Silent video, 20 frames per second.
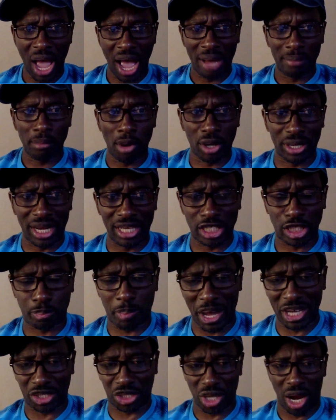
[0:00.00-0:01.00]
are more than
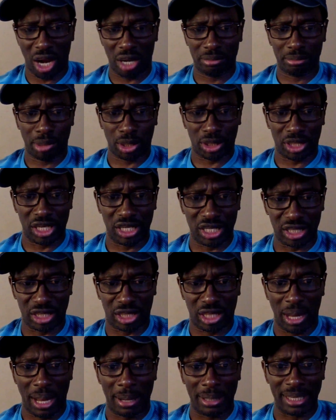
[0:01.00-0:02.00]
special, but it is
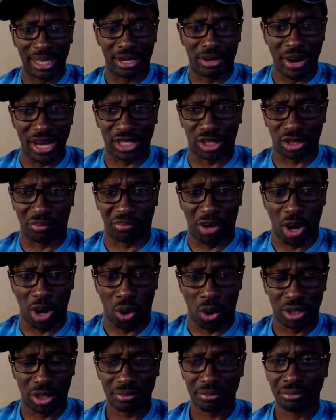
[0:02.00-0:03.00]
the grace of
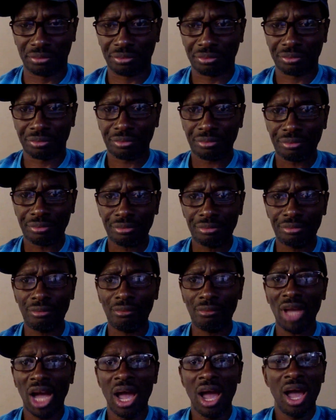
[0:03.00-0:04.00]
God.
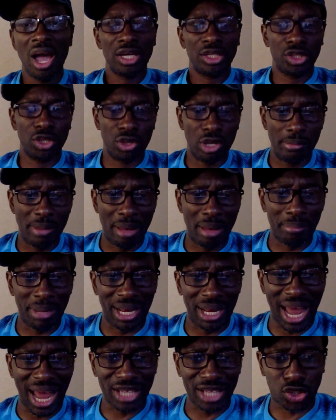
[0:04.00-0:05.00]
You remember
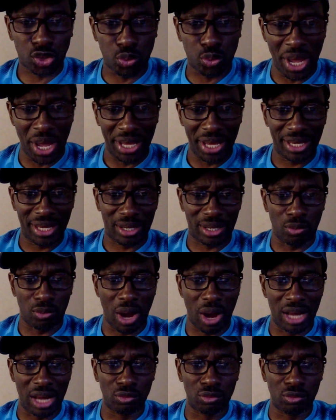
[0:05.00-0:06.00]
last week
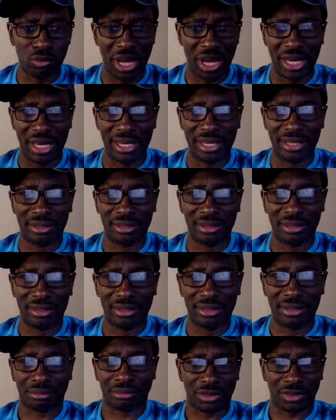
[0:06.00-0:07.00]
when we
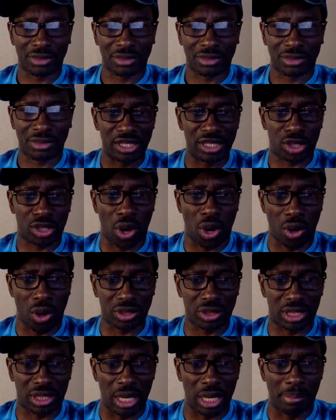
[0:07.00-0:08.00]

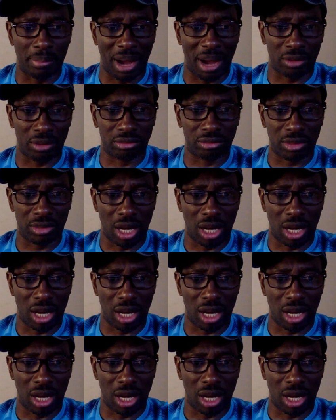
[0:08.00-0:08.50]
discussed about,